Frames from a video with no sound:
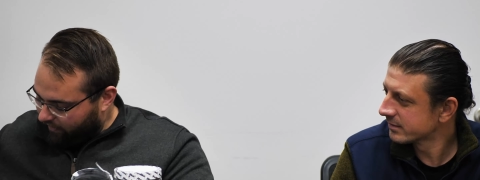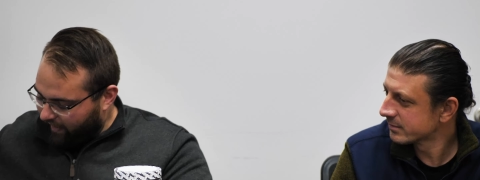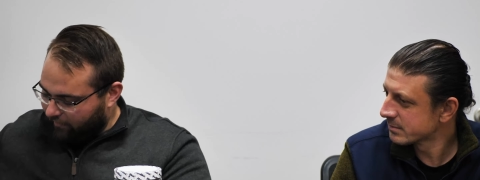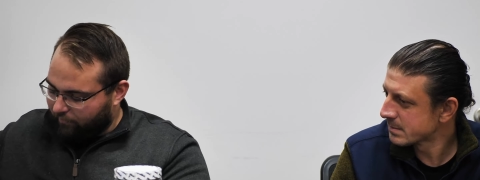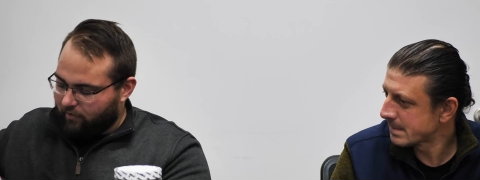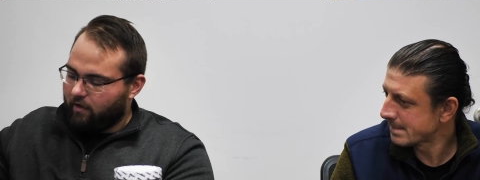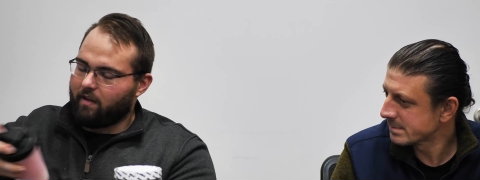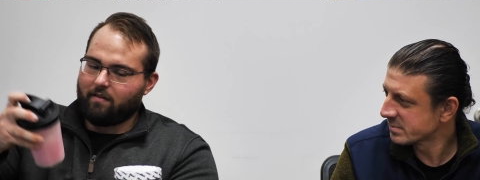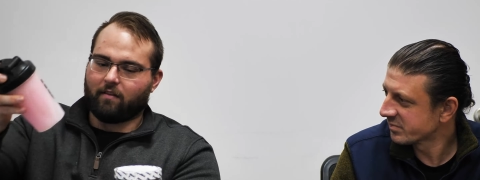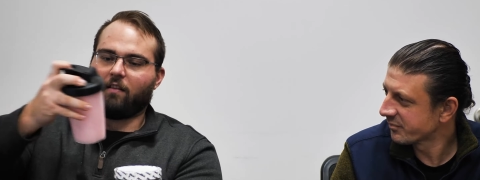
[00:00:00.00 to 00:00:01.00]
Speaker 1: dragon fruit. Oh,
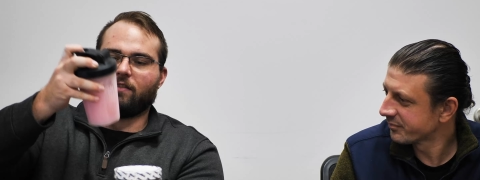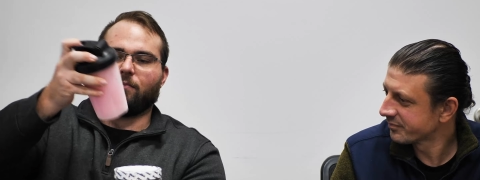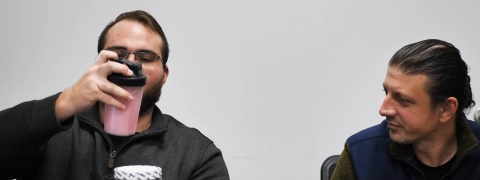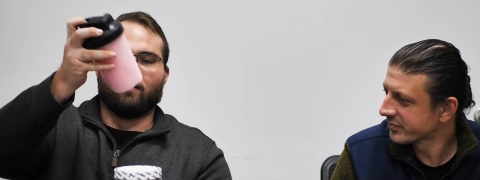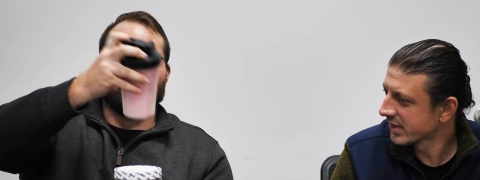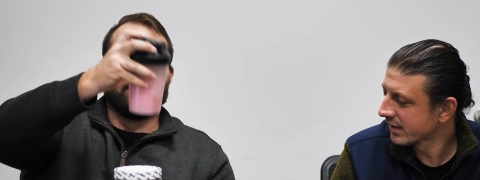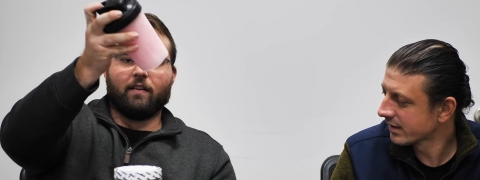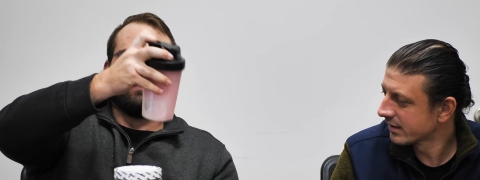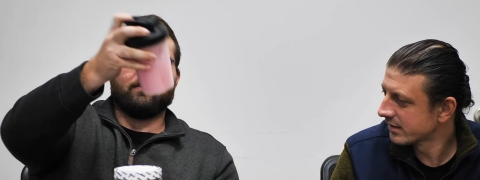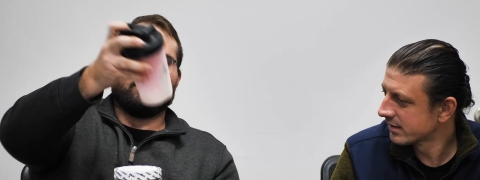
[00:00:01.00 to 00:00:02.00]
yeah, look, there's some color in
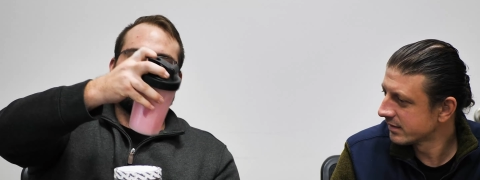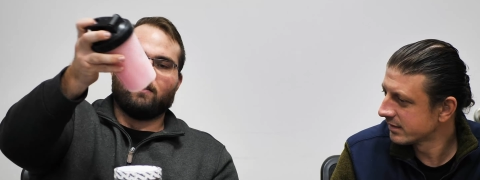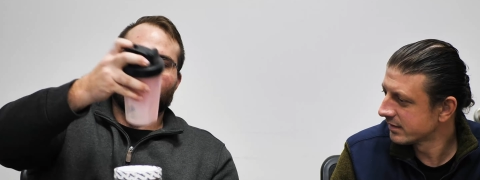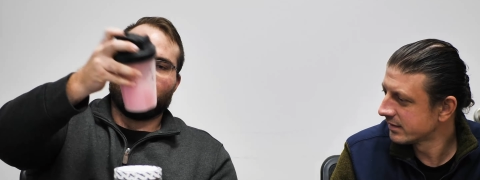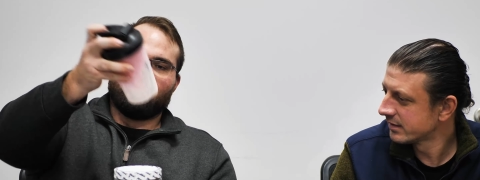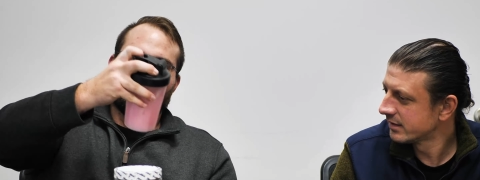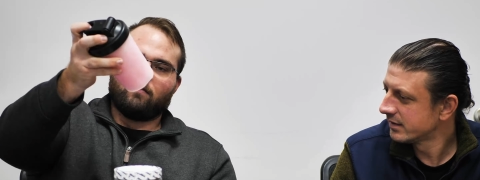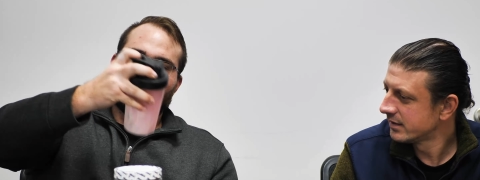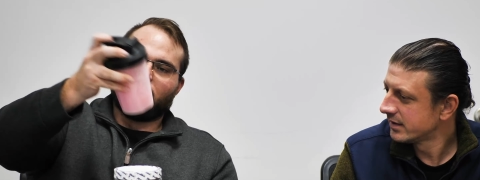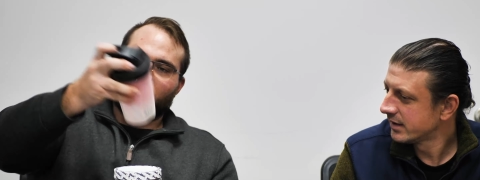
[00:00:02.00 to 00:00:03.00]
there.
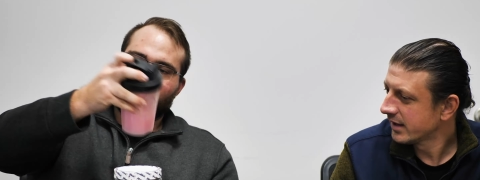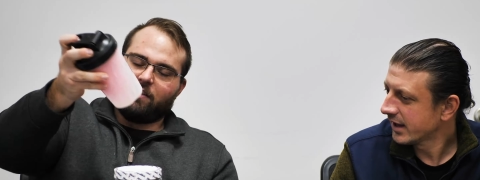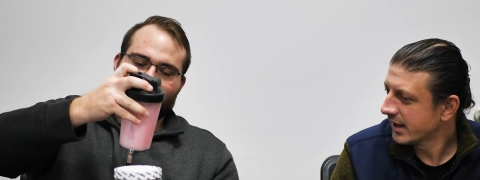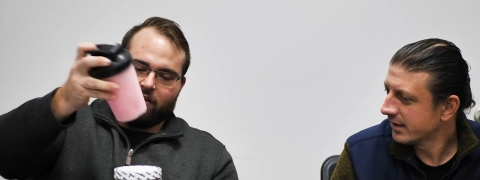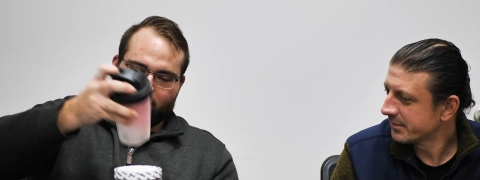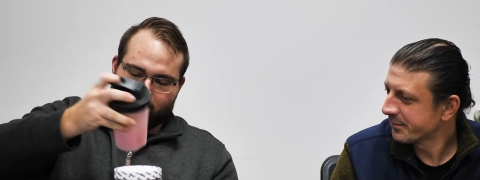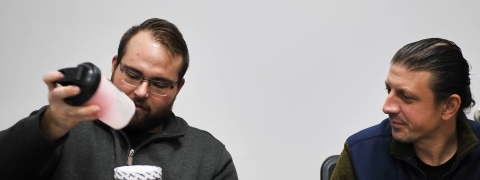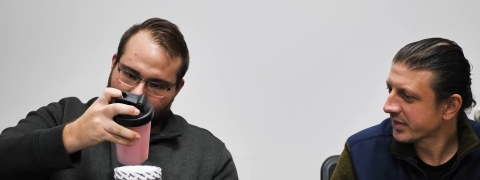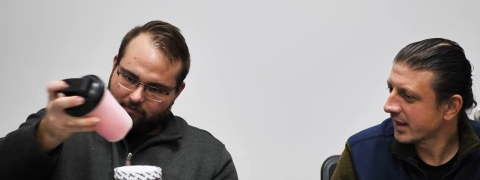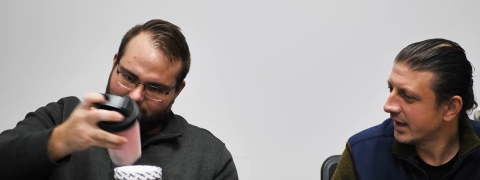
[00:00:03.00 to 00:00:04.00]
That's a good color.
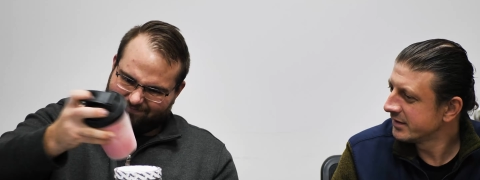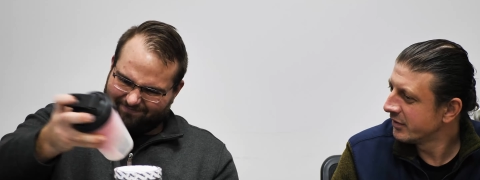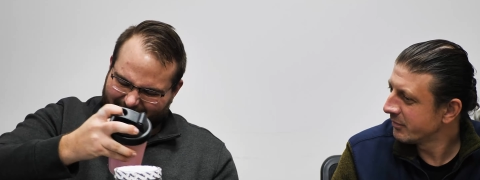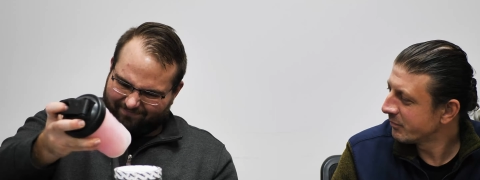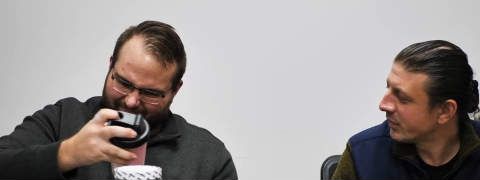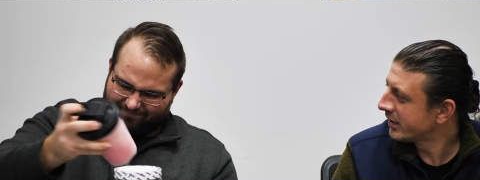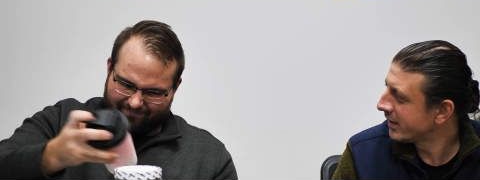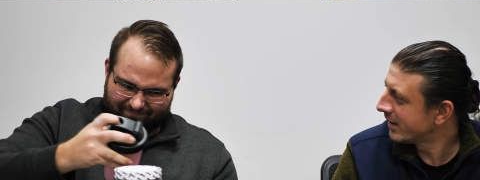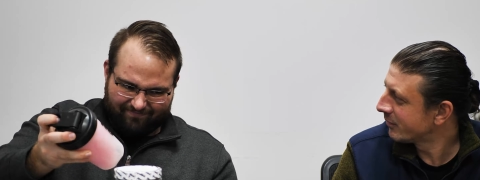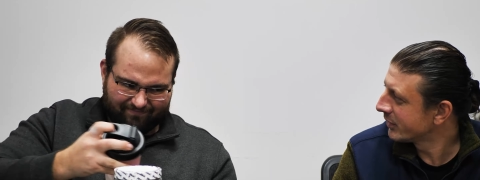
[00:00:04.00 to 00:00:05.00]
Speaker 2: And you know, when
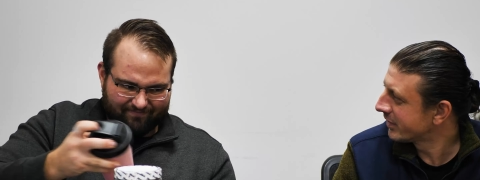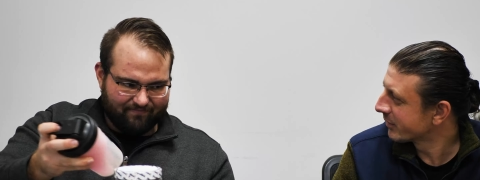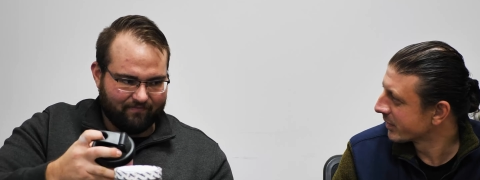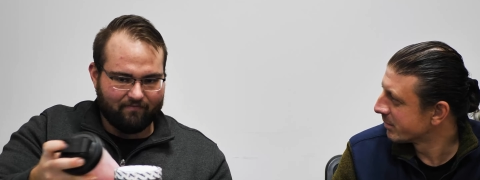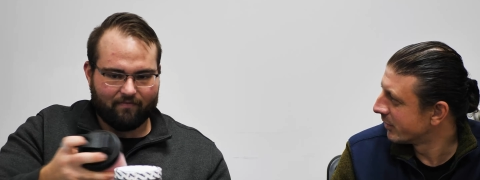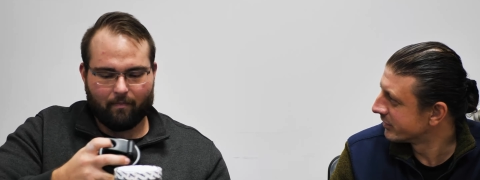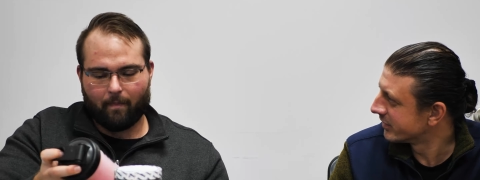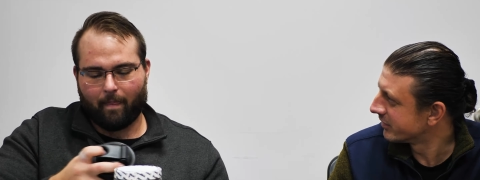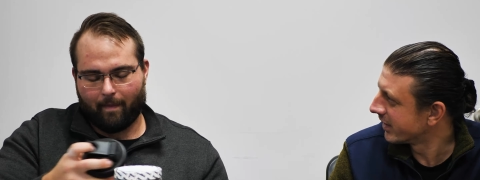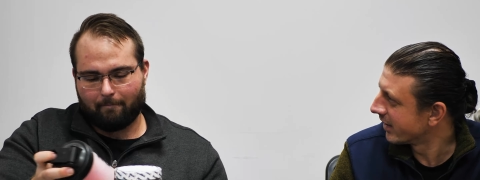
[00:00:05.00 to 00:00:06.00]
you think we're going to post
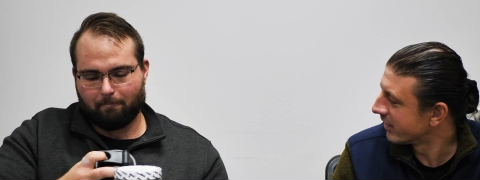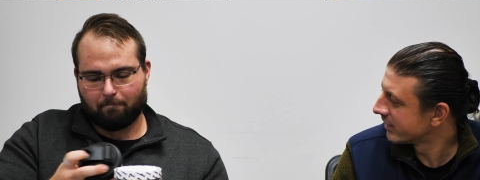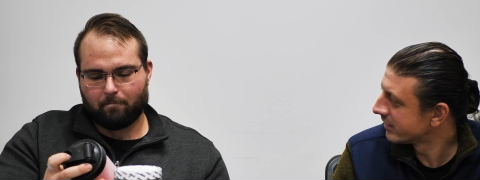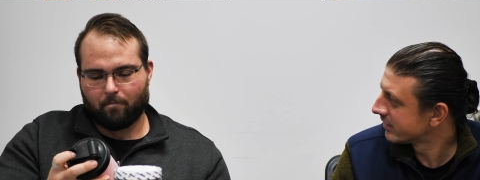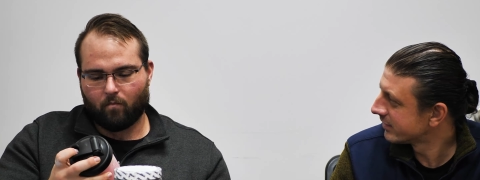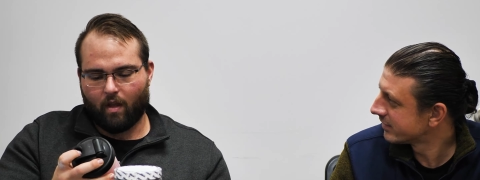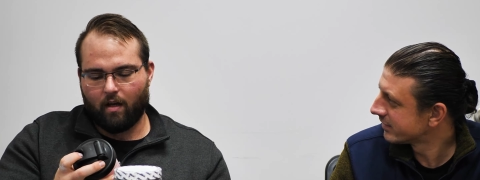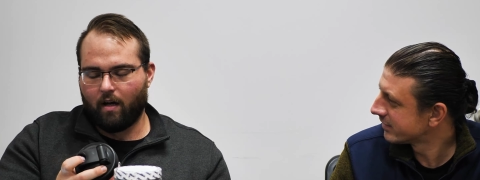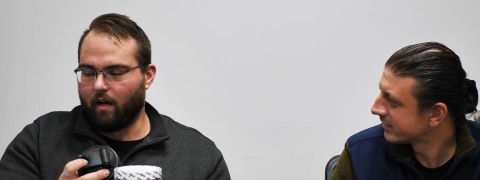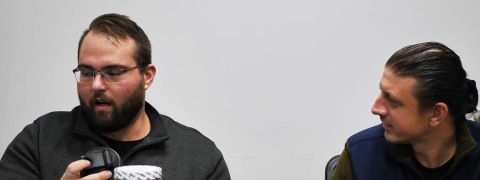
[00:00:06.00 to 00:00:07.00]
this video?
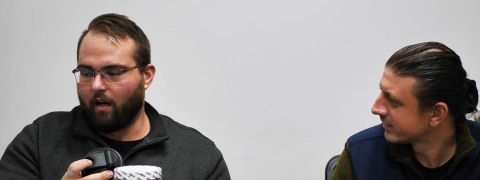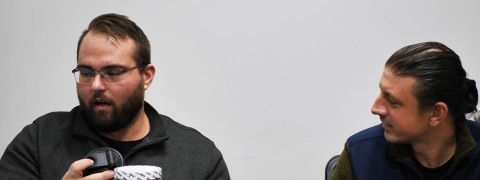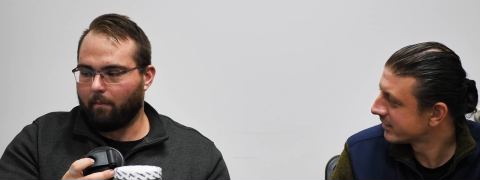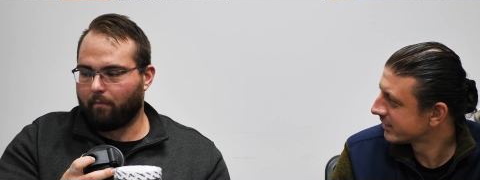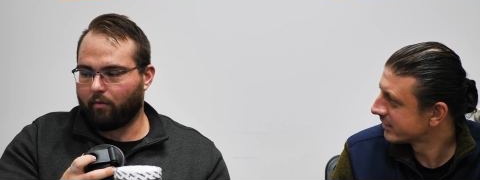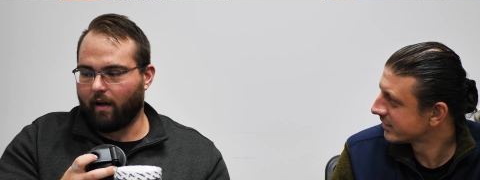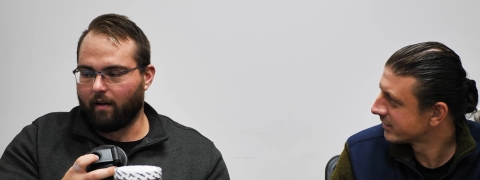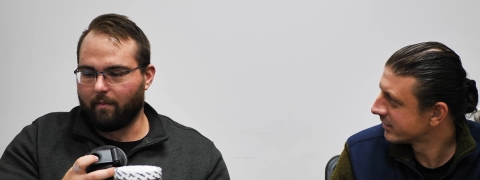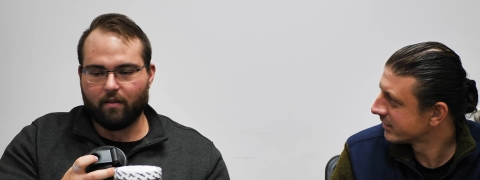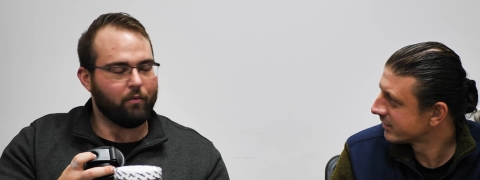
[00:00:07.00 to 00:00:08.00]
Speaker 1: What else
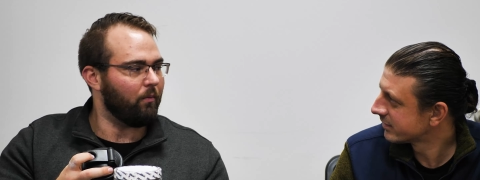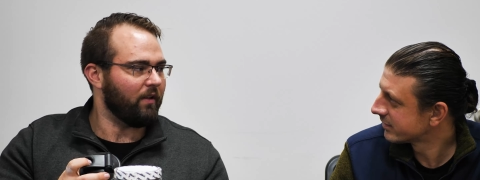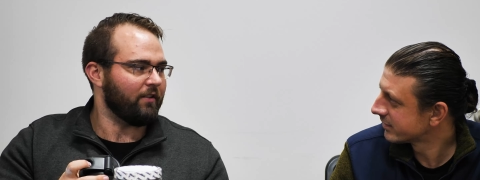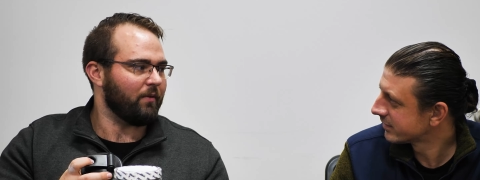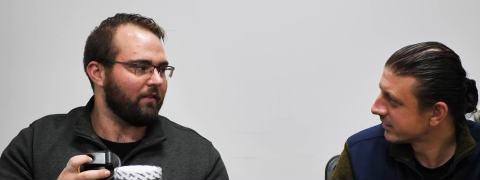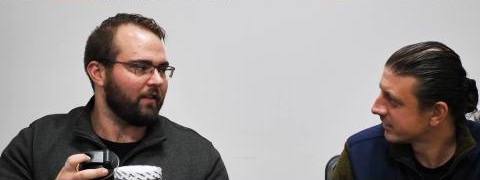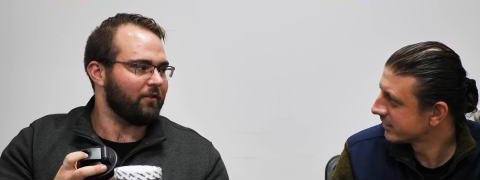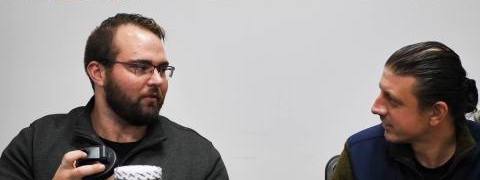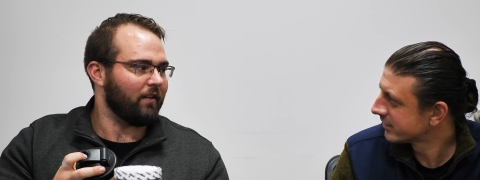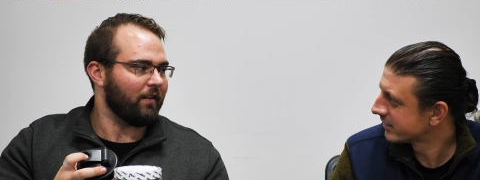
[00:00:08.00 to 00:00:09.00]
do we have
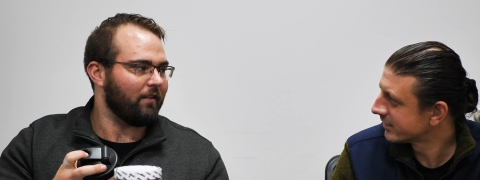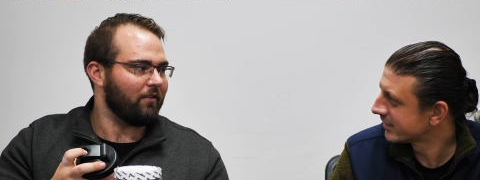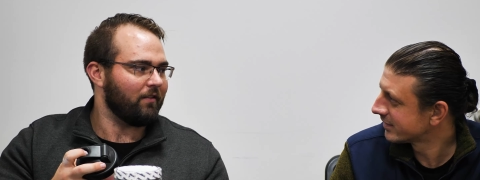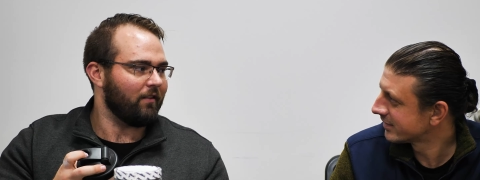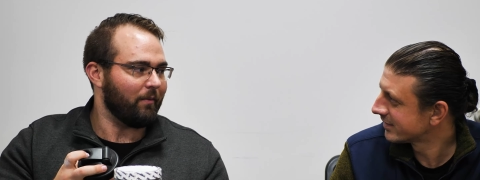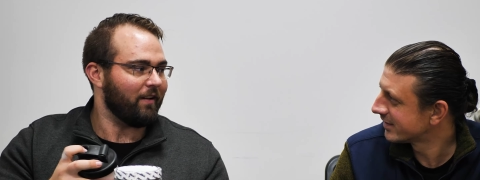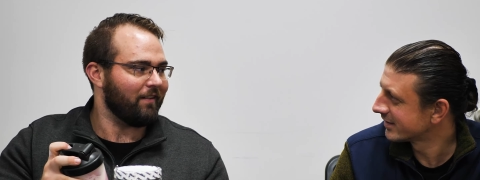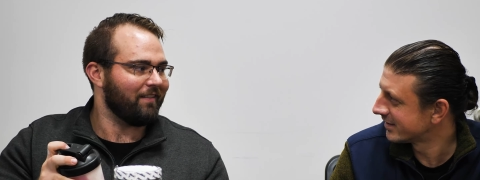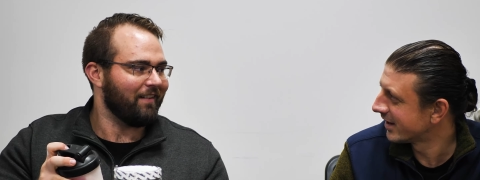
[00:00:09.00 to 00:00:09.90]
scheduled right now?
Speaker 2: Are we done? Like